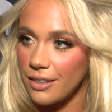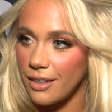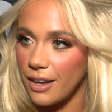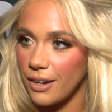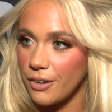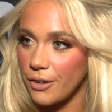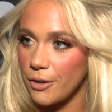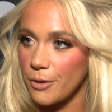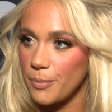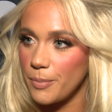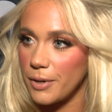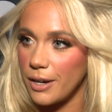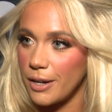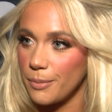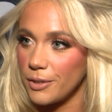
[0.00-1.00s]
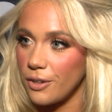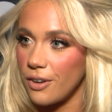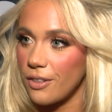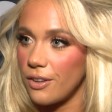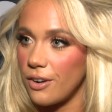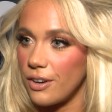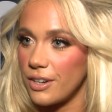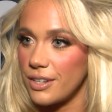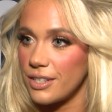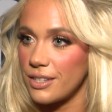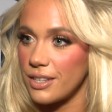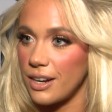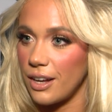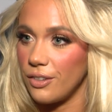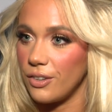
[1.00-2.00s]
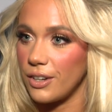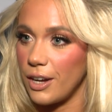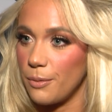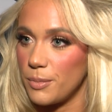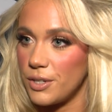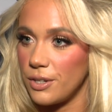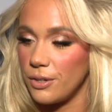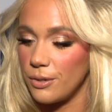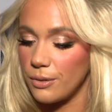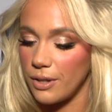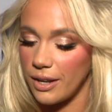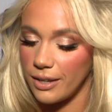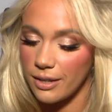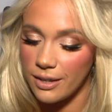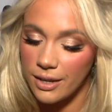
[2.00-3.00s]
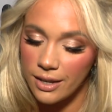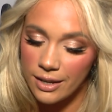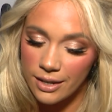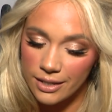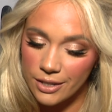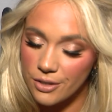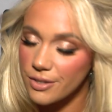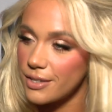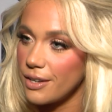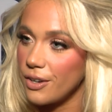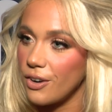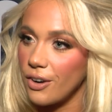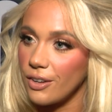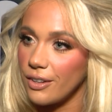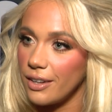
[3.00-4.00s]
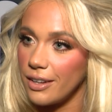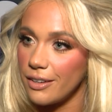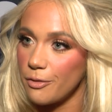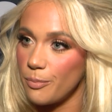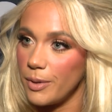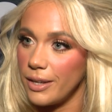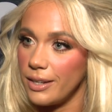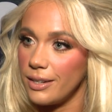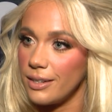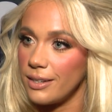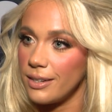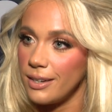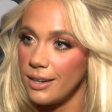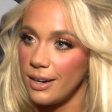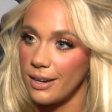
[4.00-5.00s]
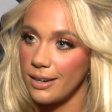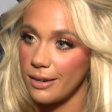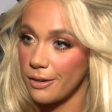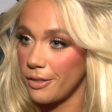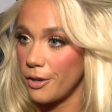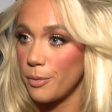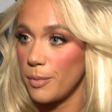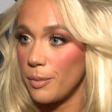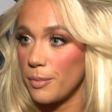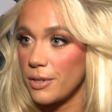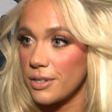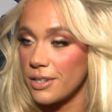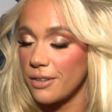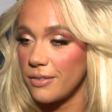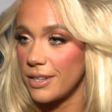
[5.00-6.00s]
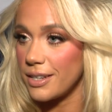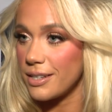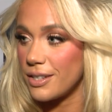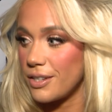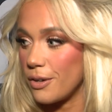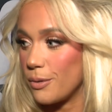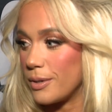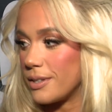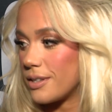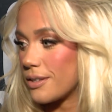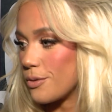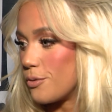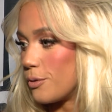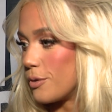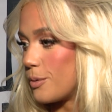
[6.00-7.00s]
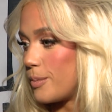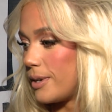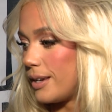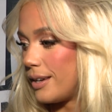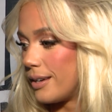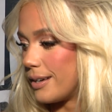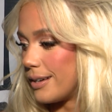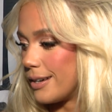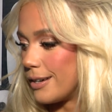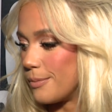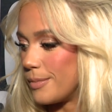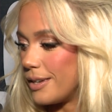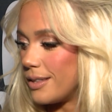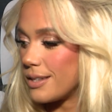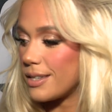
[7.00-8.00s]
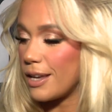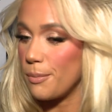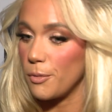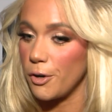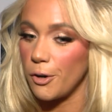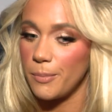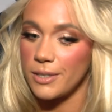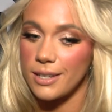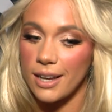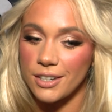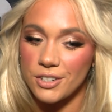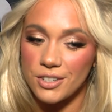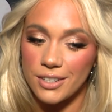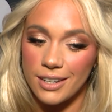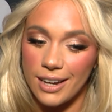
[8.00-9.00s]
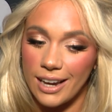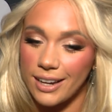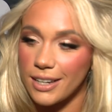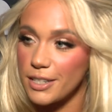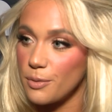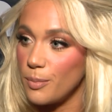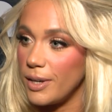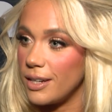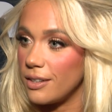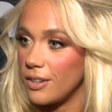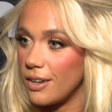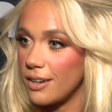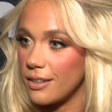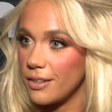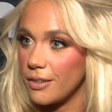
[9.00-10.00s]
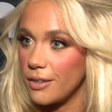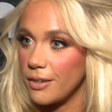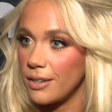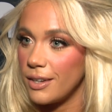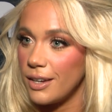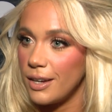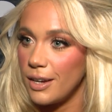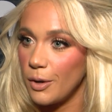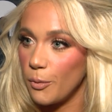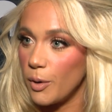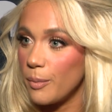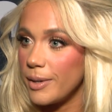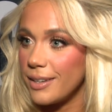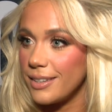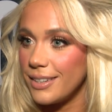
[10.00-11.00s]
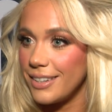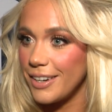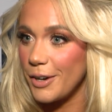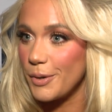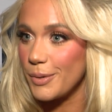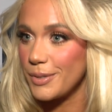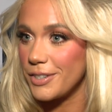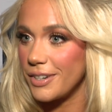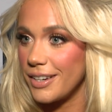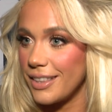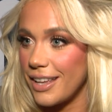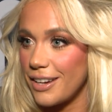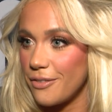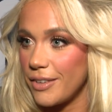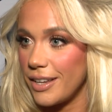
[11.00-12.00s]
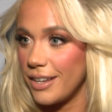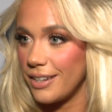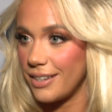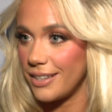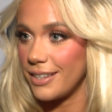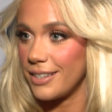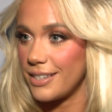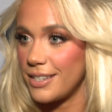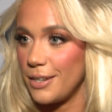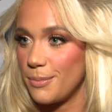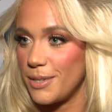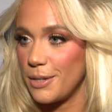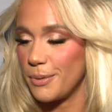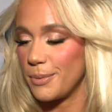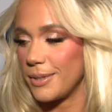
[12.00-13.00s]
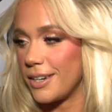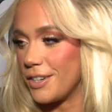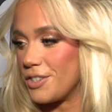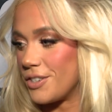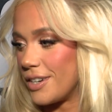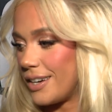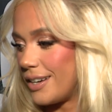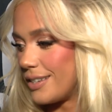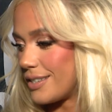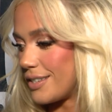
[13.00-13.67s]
in that group. Um, a lot of the artists that I look up to, like Kelsey and Carly, have been are they're members of this, so it's cool to be um, in the same group. It's actually I got to meet a lot of the women, you know, during that event, the CMT Women of Country.